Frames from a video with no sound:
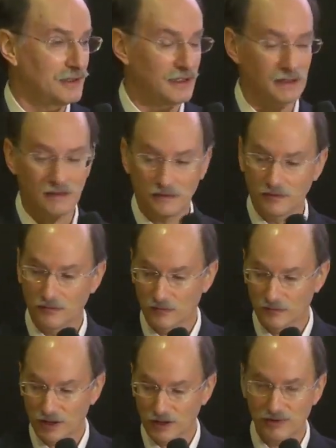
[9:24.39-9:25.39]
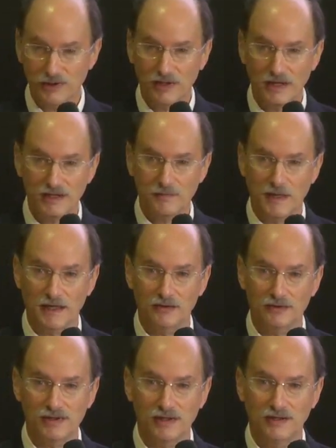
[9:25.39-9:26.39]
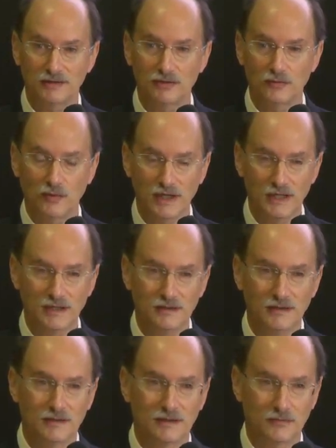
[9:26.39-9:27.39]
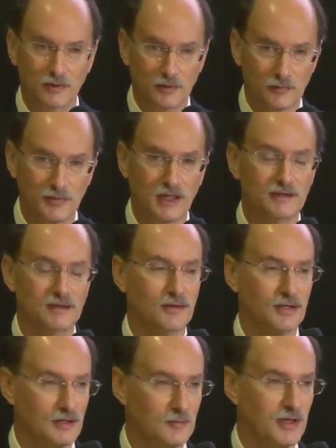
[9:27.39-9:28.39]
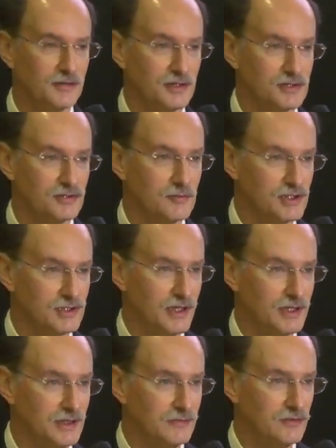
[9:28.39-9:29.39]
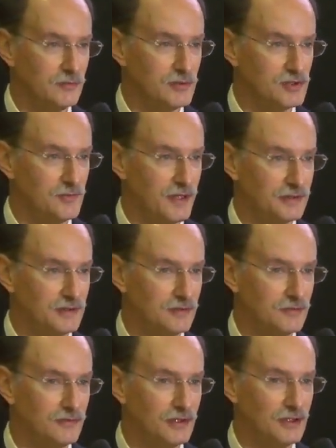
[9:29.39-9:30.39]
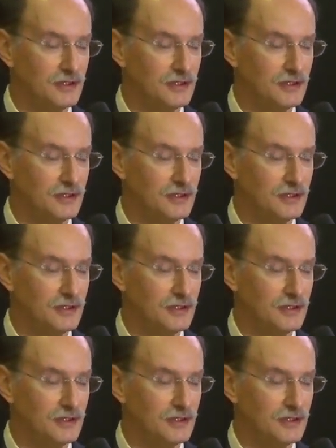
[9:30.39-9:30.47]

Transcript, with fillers: And when we get our slides back, you'll see that the way that we can begin to think about this from a scientific perspective